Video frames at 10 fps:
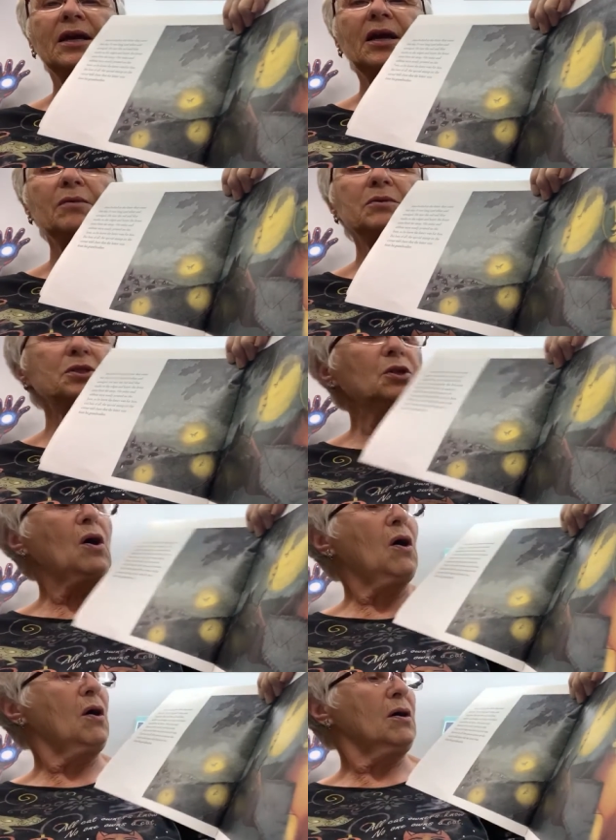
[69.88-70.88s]
It was
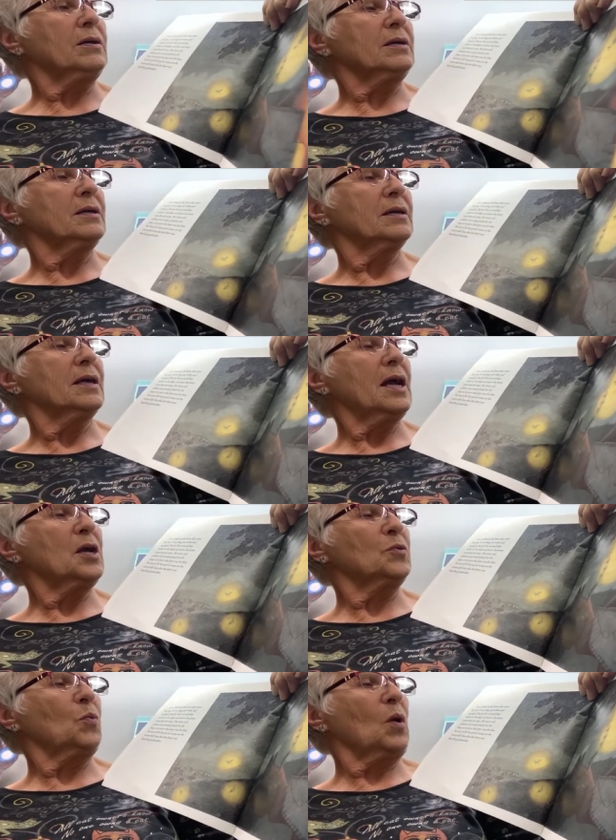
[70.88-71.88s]
long
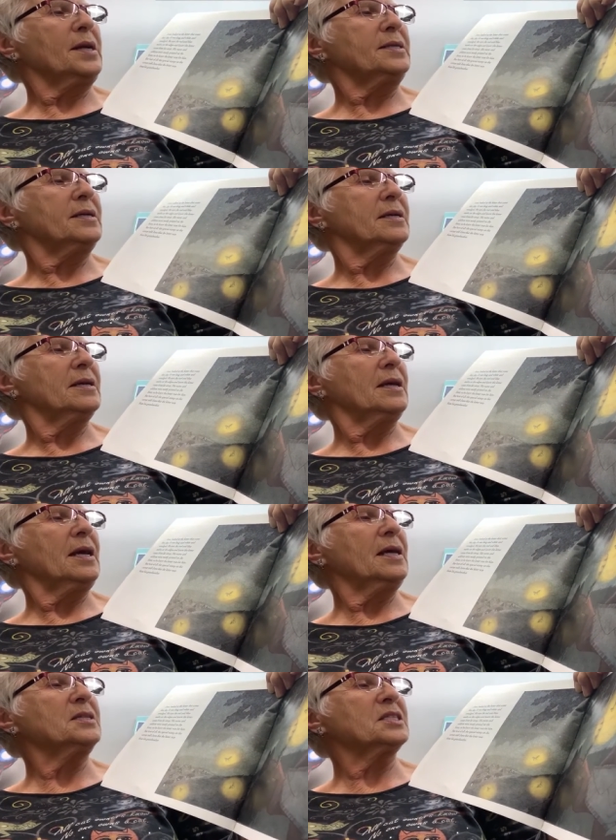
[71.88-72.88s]
and white
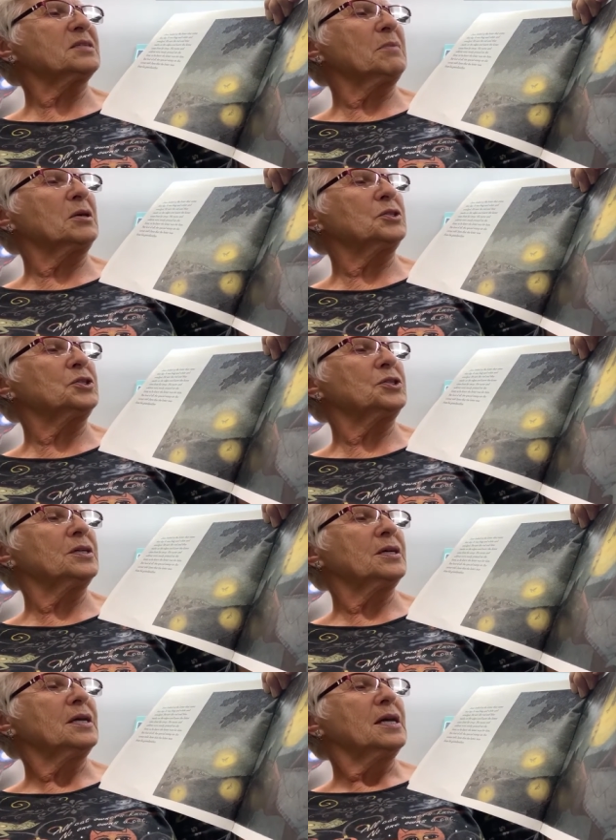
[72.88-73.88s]
and smudged.
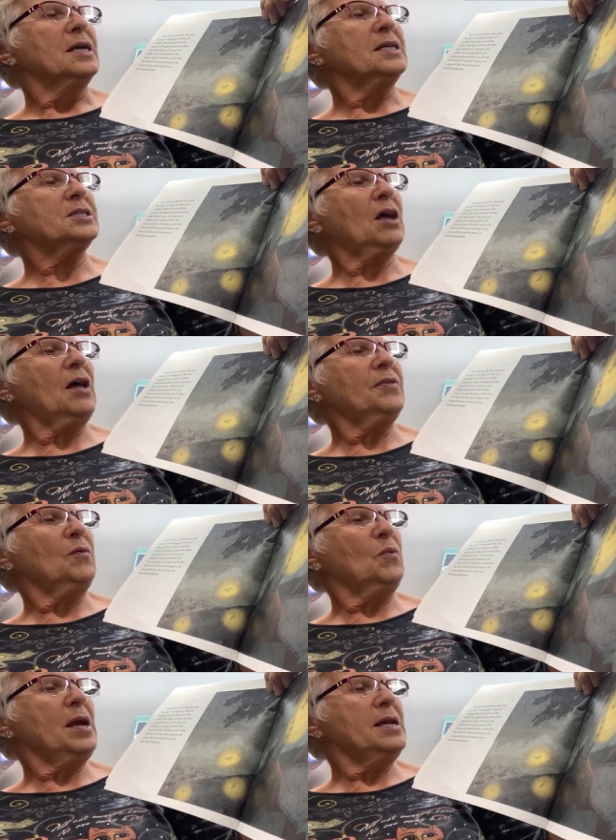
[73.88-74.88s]
He saw the
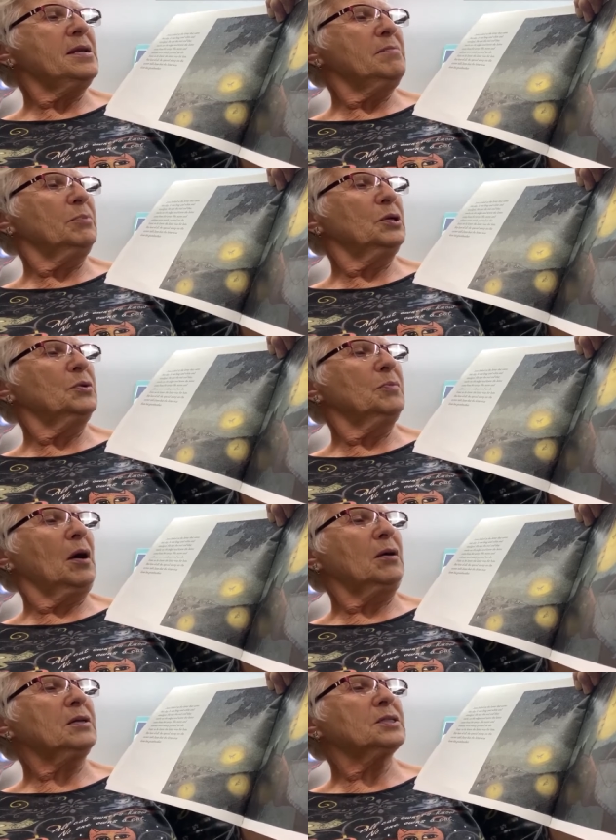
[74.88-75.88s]
red and blue
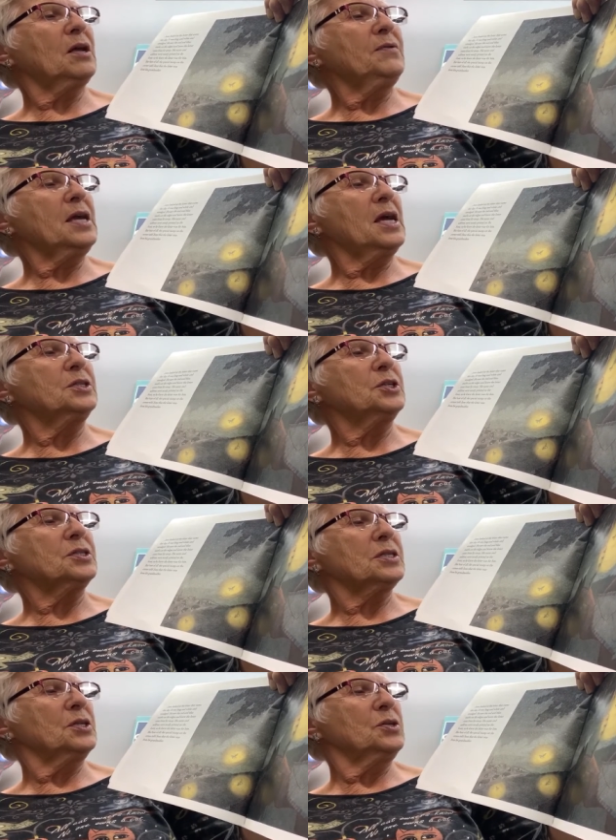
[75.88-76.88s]
marks on the
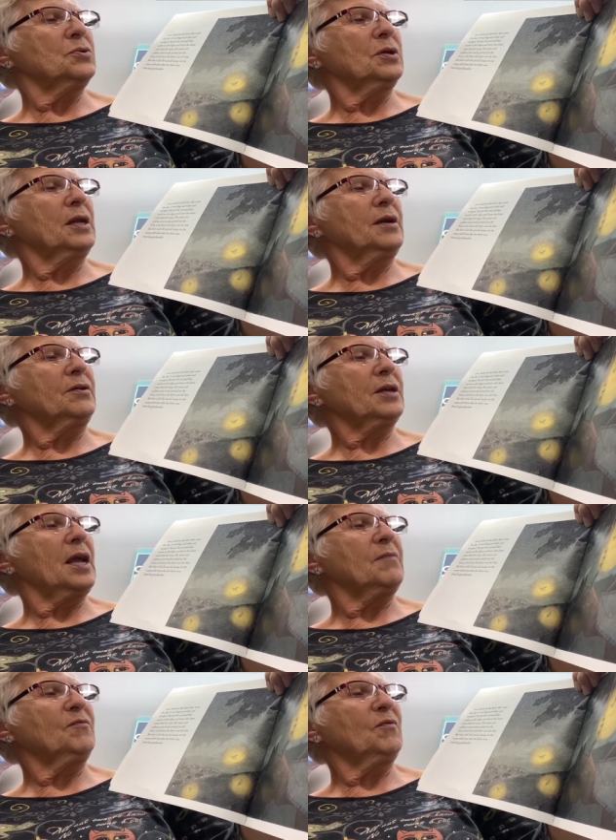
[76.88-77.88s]
edges and knew the letter
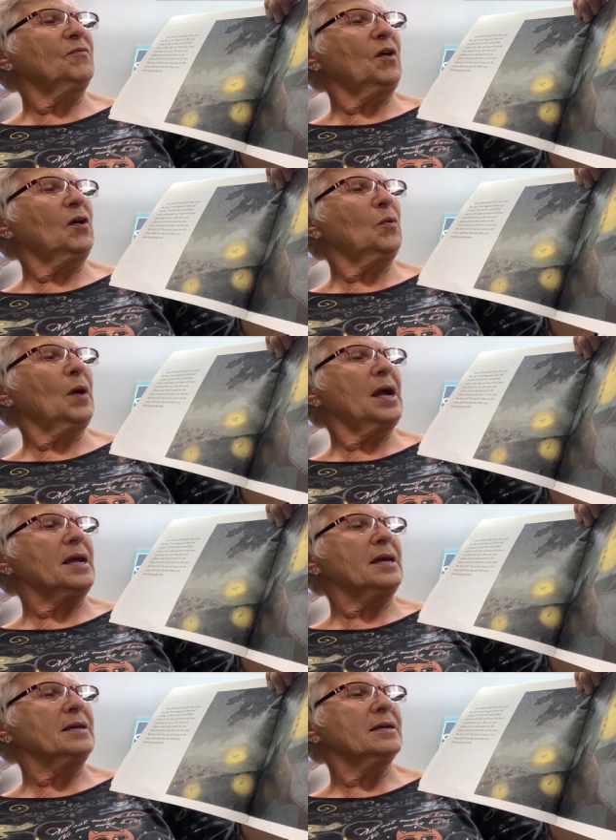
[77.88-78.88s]
came from far
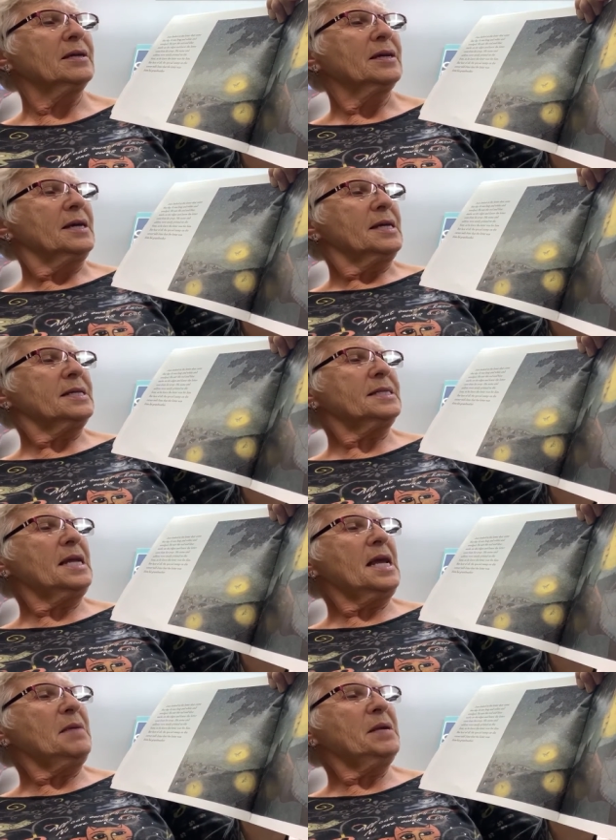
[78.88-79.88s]
away. His
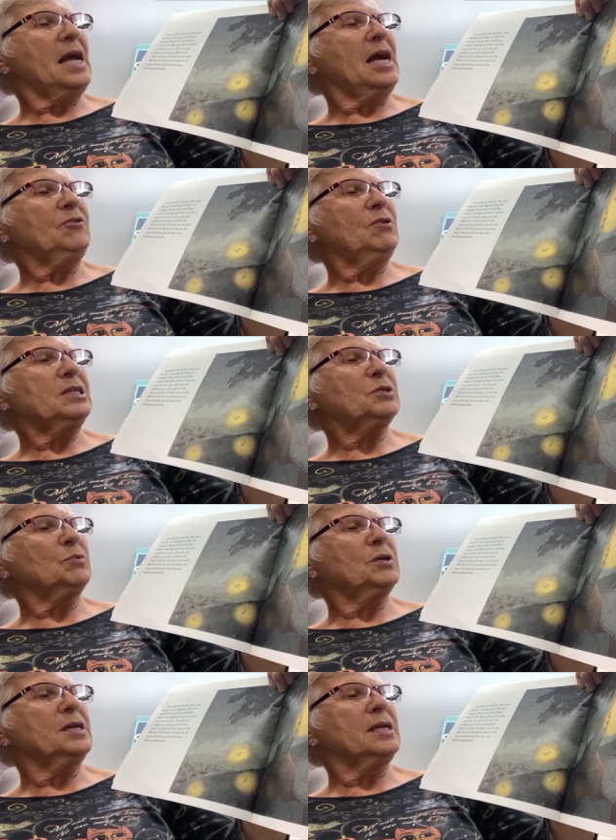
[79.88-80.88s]
name and address
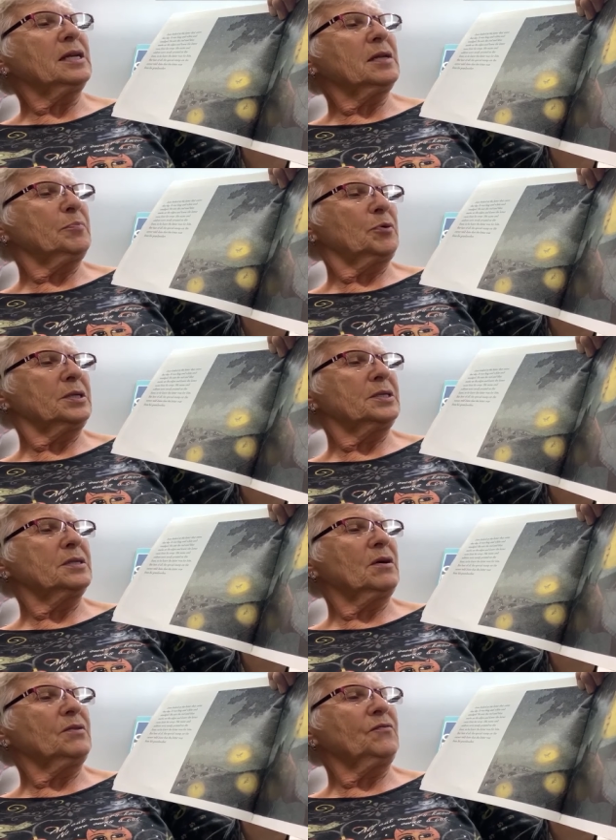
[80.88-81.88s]
were neatly
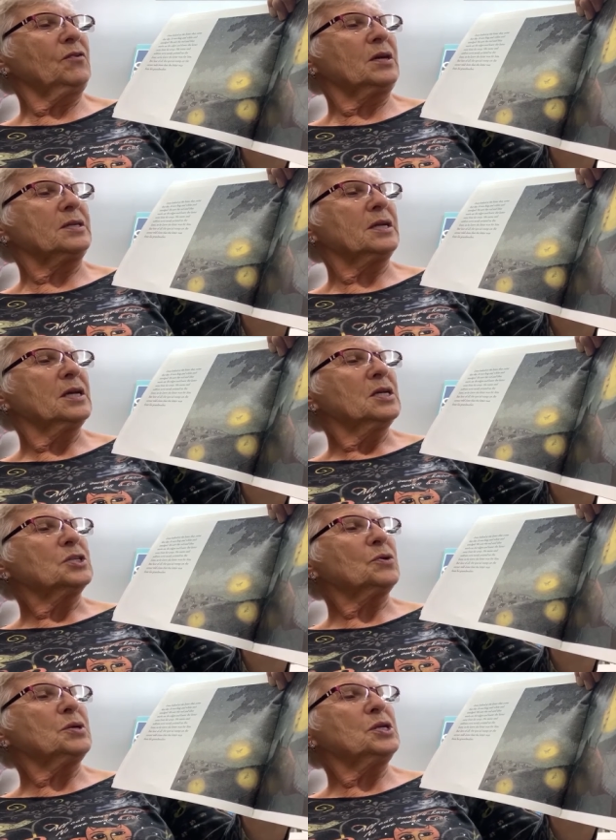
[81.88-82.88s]
printed on the front,
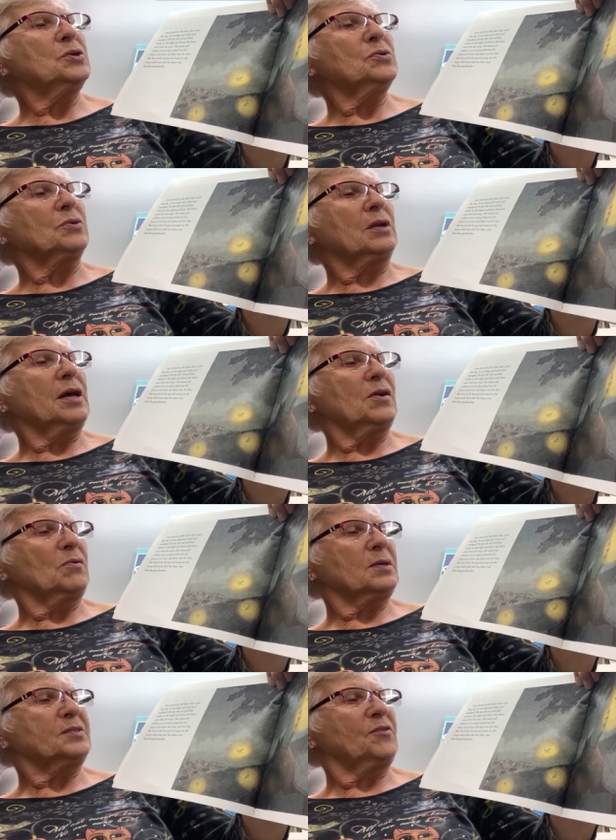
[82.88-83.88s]
so he knew the letter
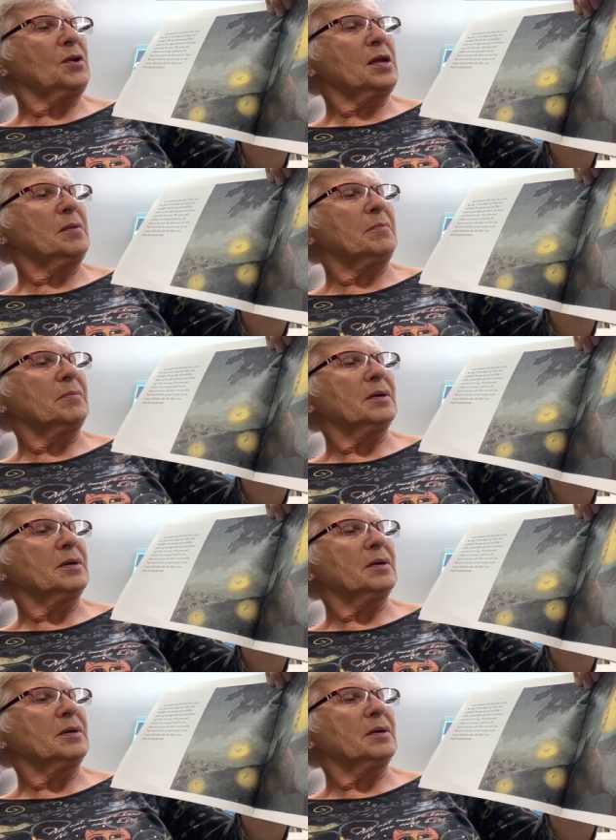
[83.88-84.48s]
was for him.